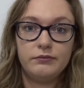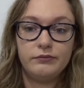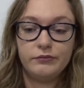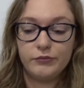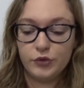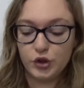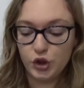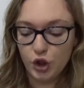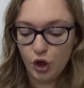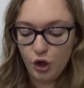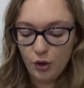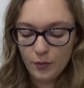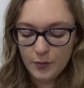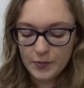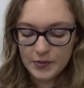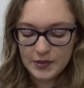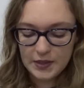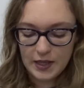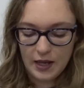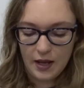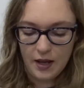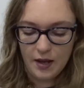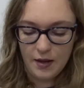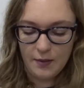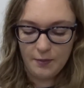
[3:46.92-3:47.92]
shops.
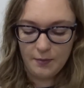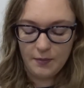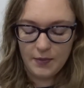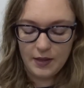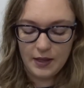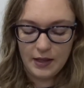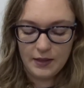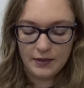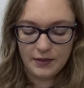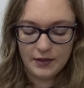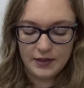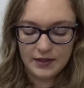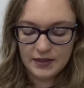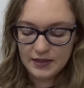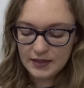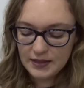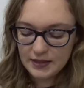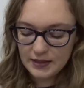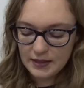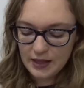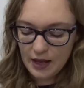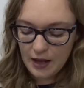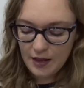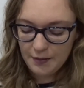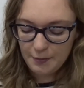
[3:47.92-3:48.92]
And this
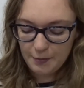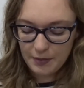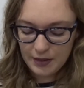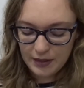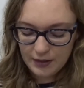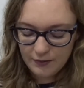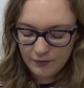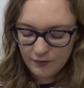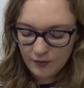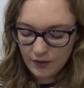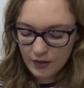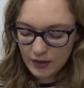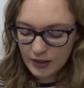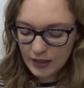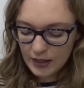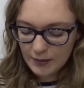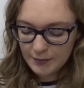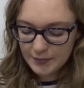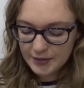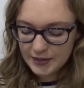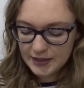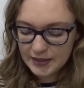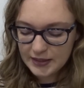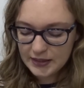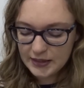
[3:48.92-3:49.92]
is, I believe her
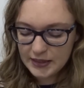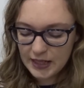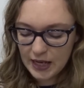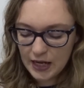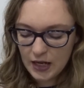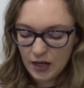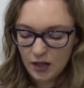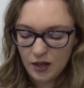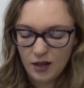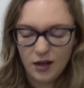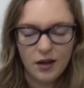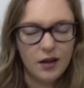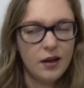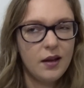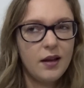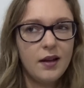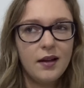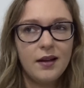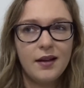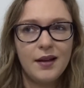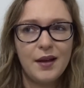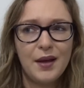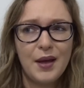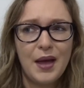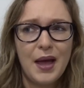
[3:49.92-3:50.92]
name's Stella
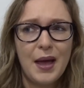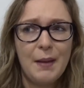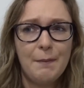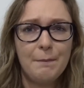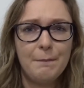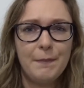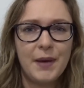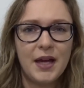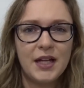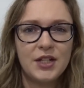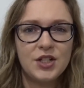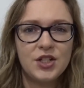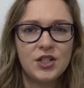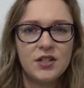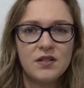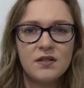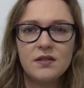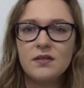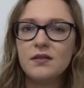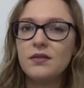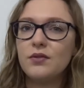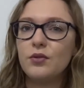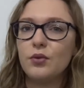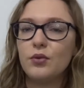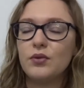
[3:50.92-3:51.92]

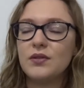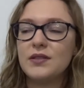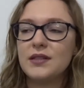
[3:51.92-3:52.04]
Badgers.